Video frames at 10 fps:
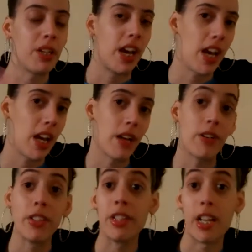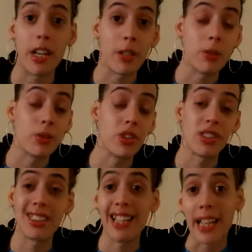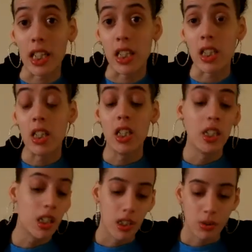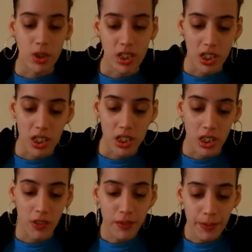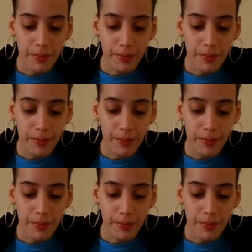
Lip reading: your hair, your nails, your skin, and all this other stuff.